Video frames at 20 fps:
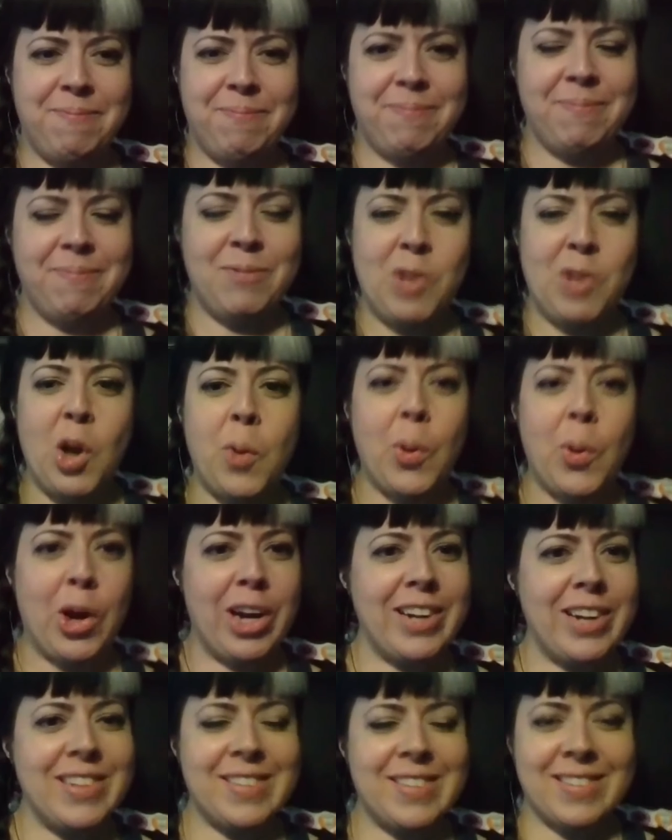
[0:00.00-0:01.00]
all no good.
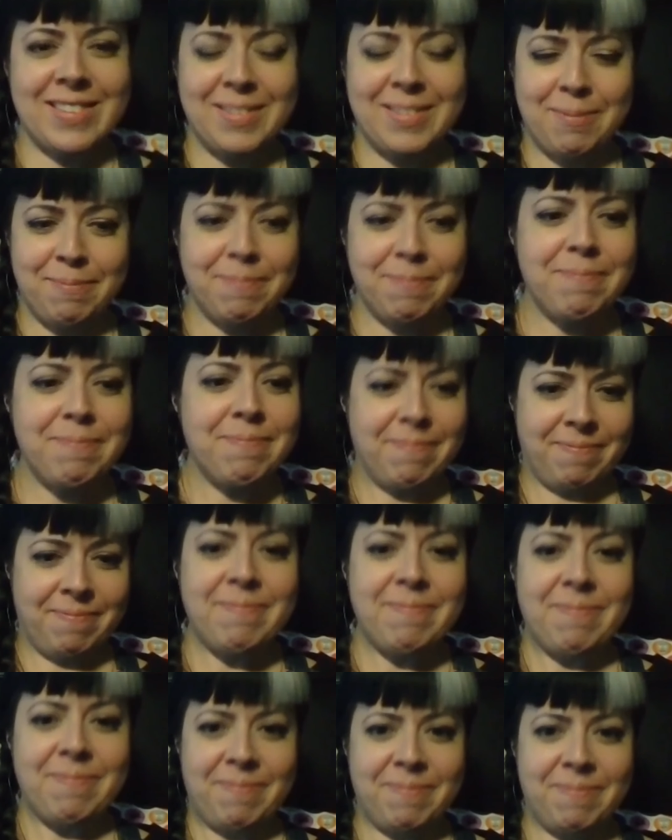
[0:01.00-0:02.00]
worries. It's all
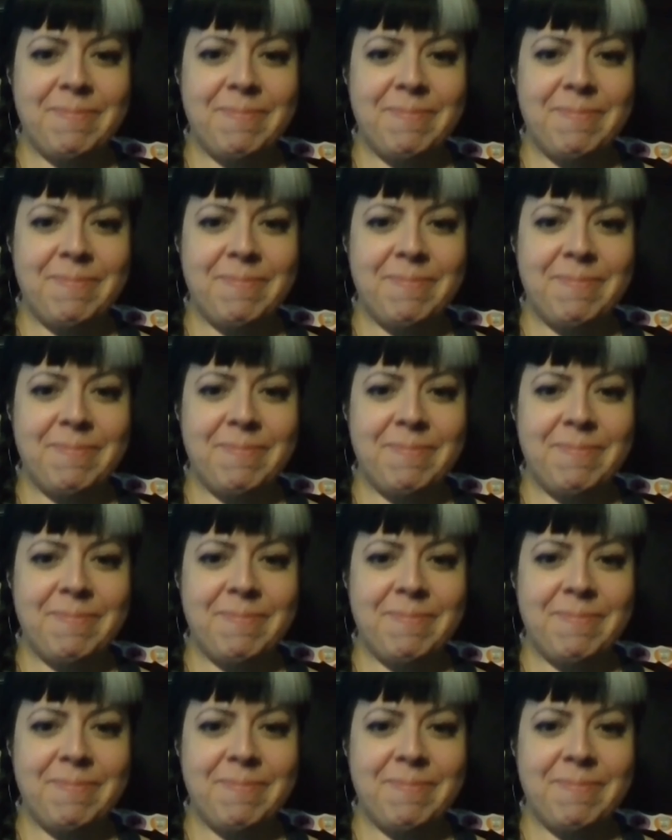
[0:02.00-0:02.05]
I am a